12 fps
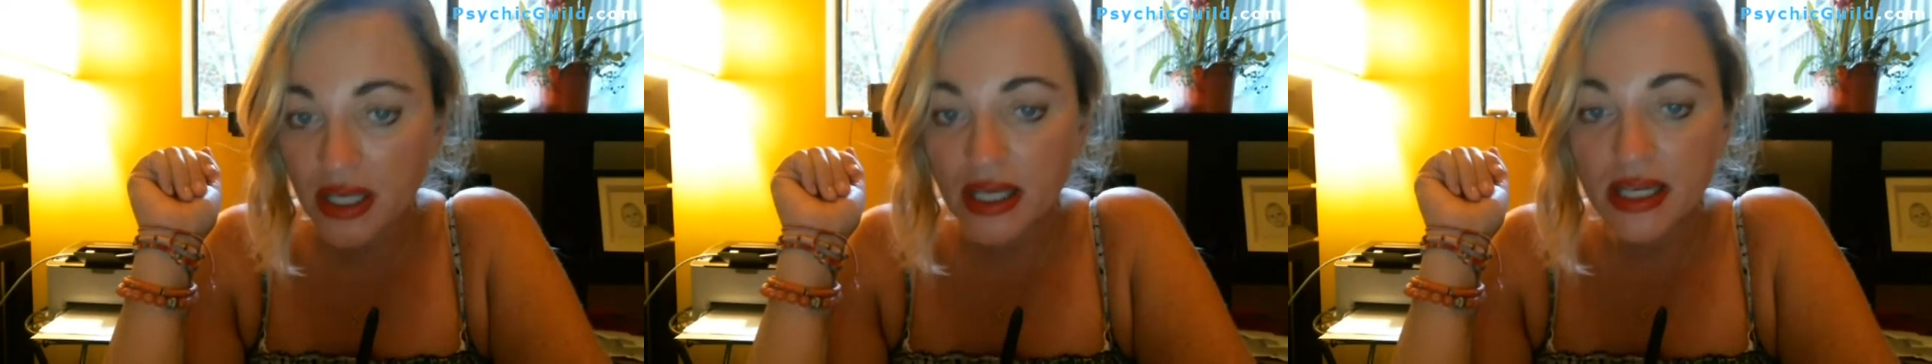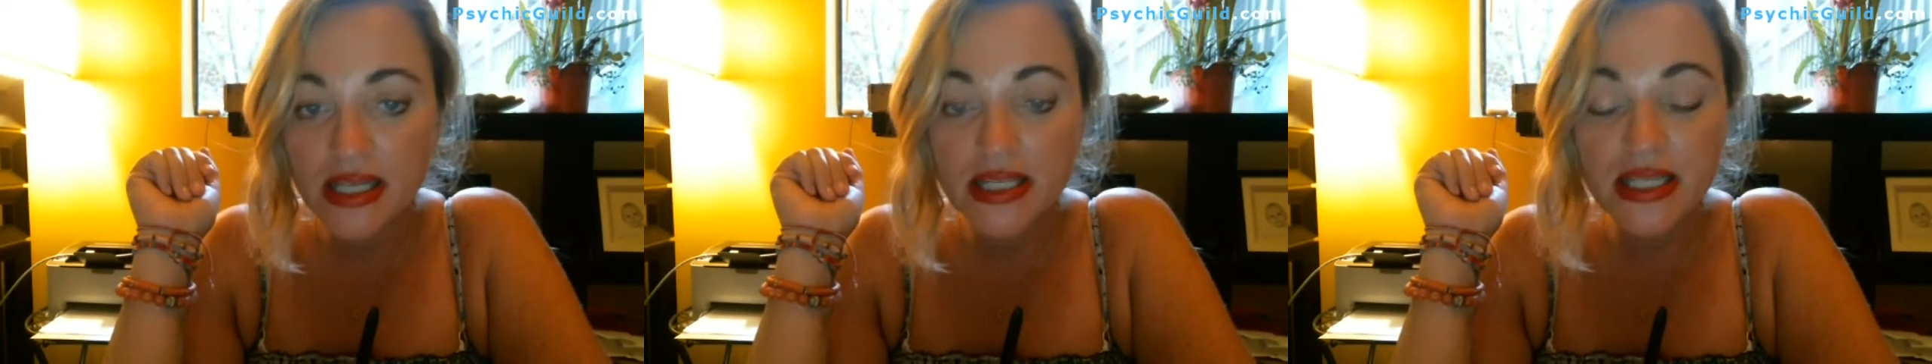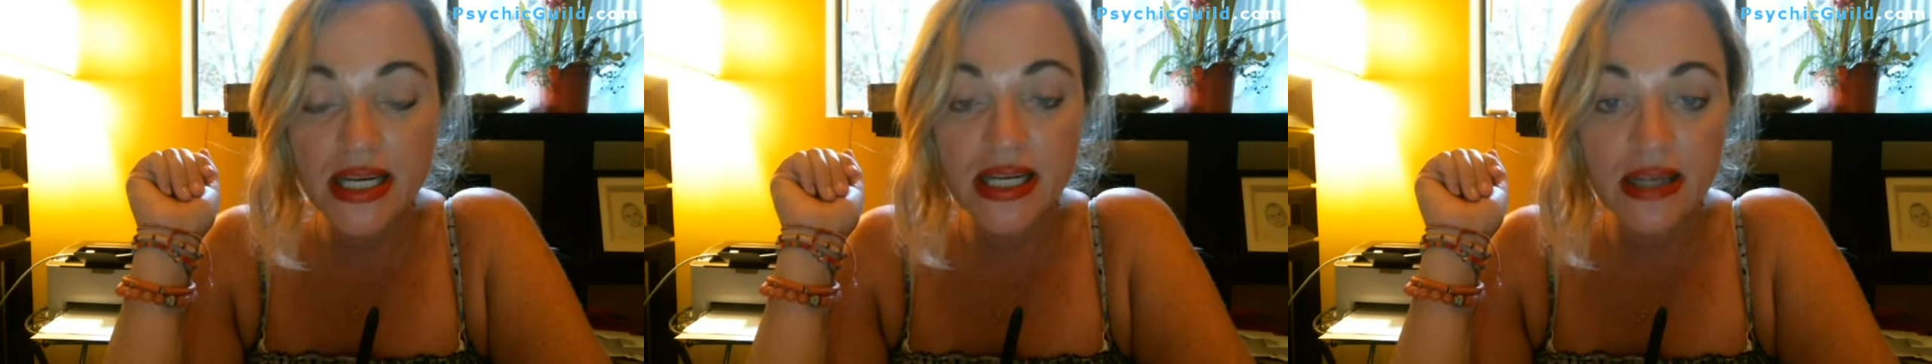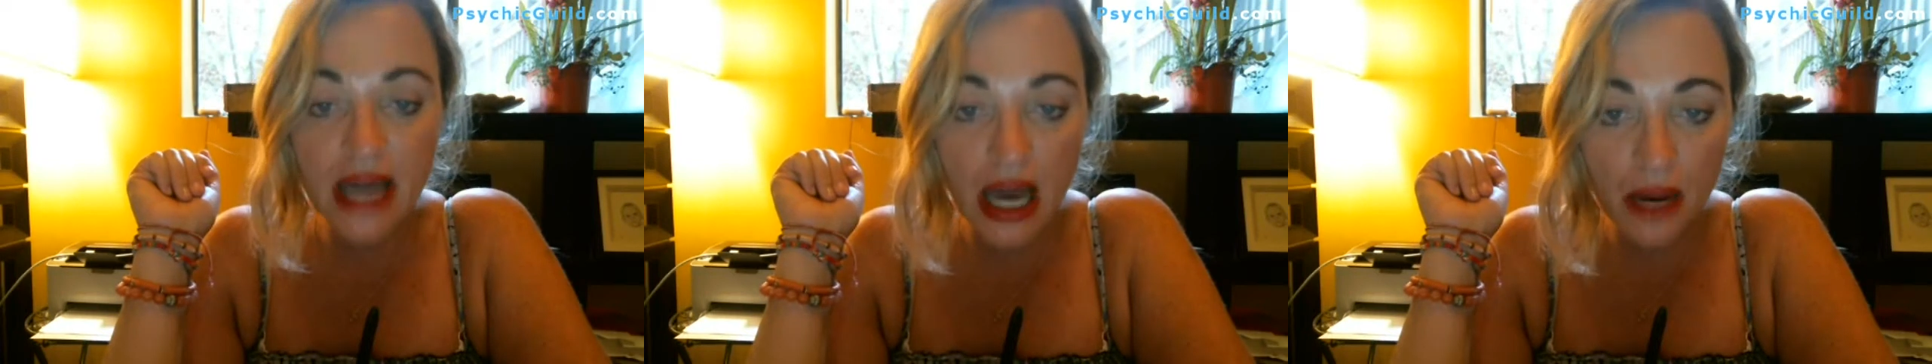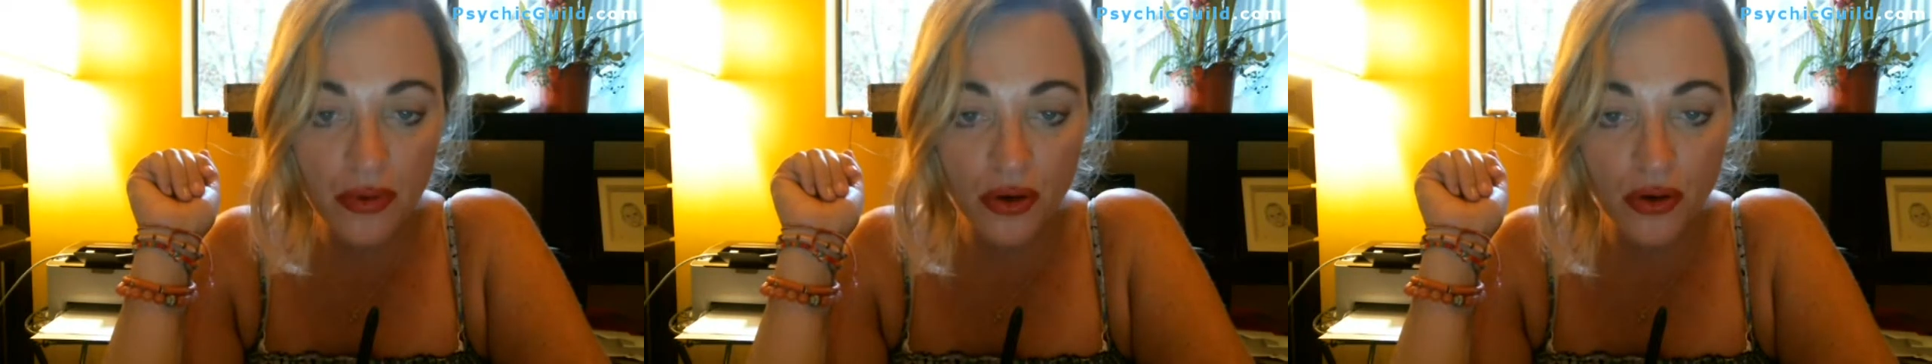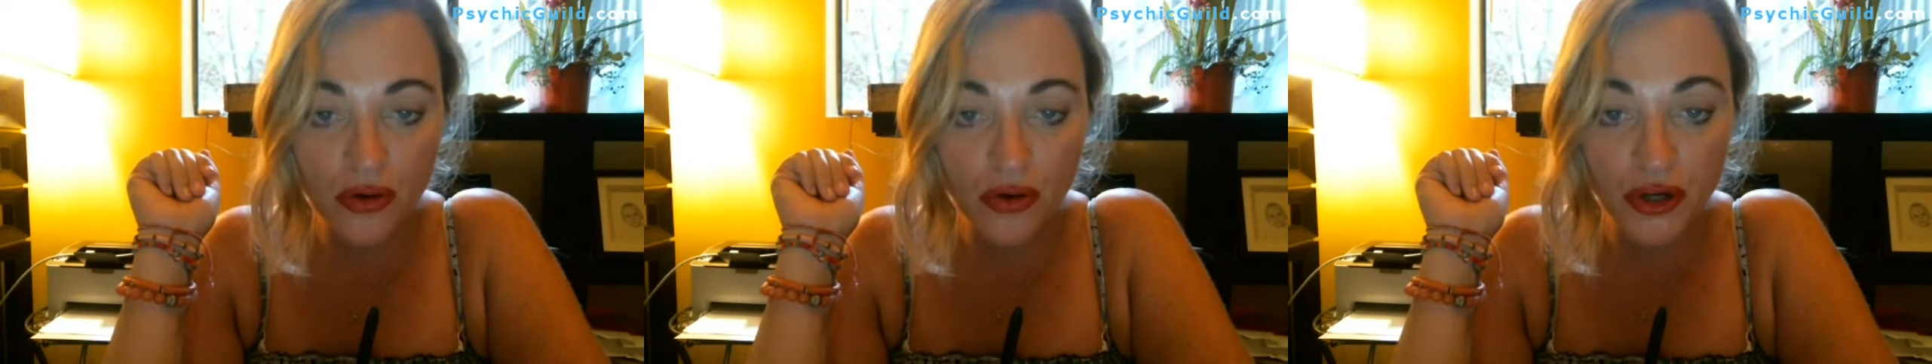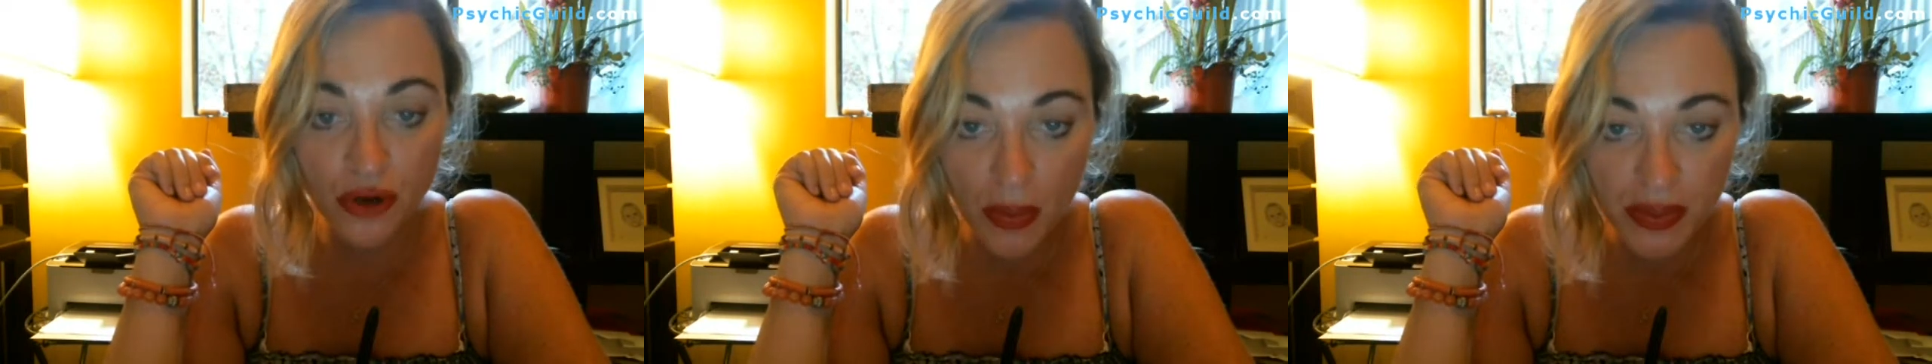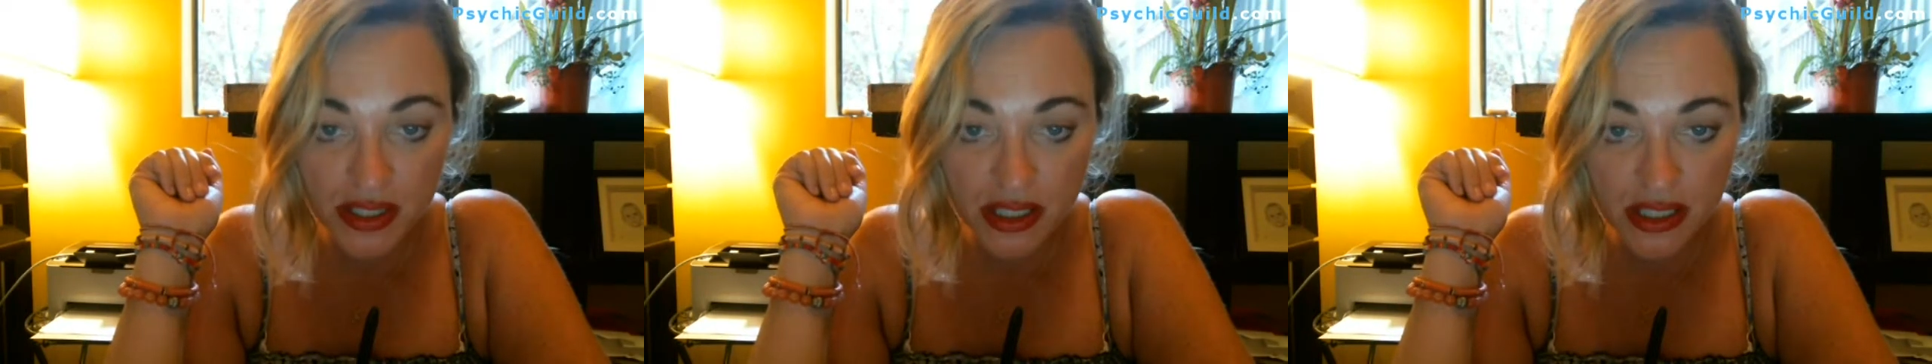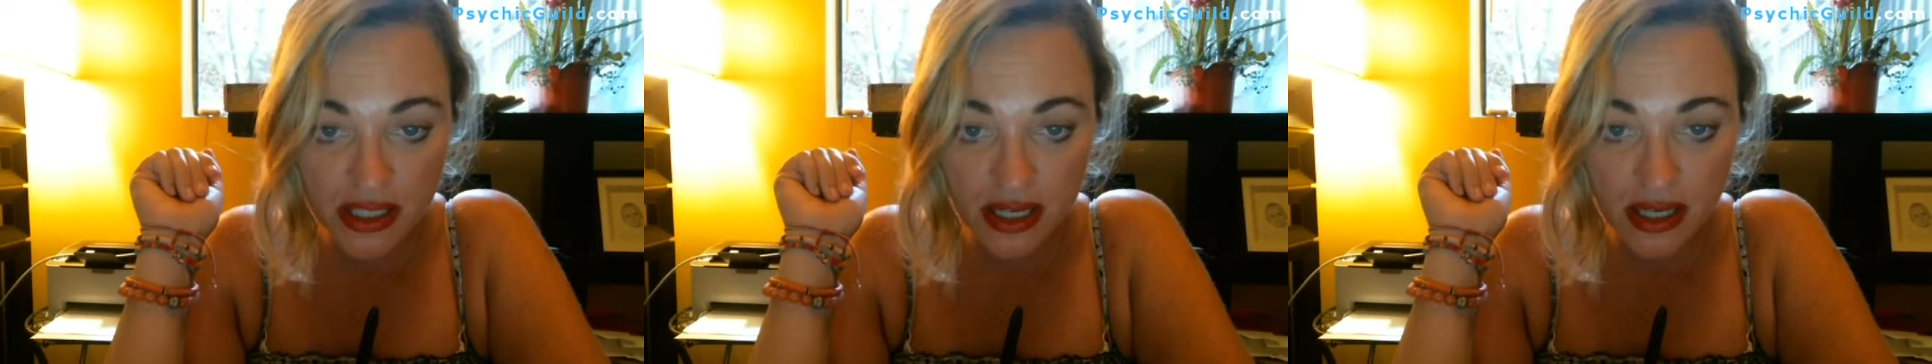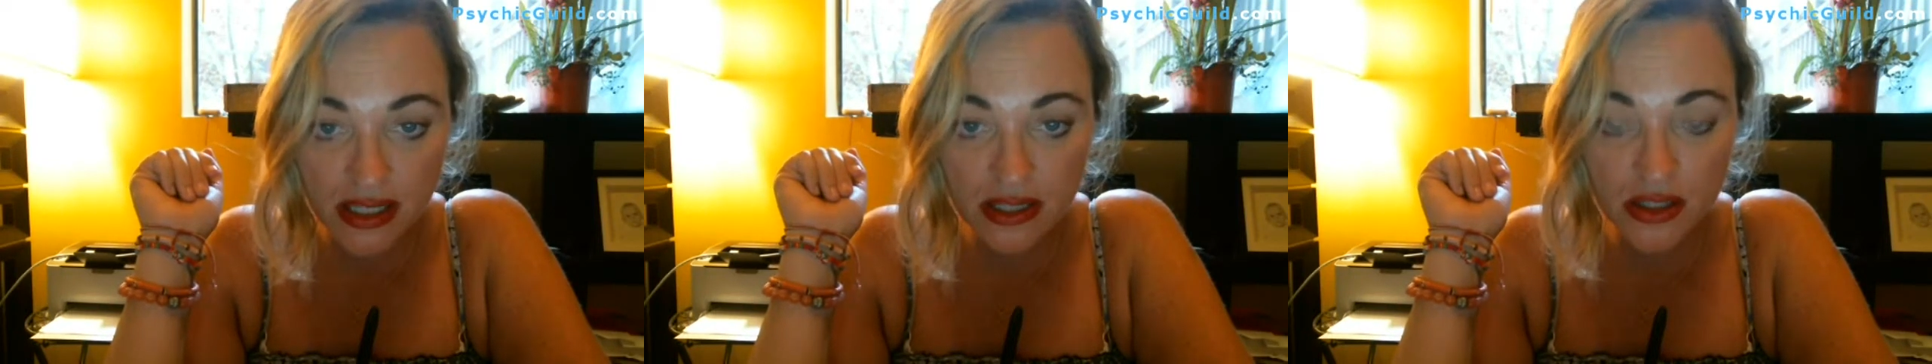is in Capricorn, your opposite sign.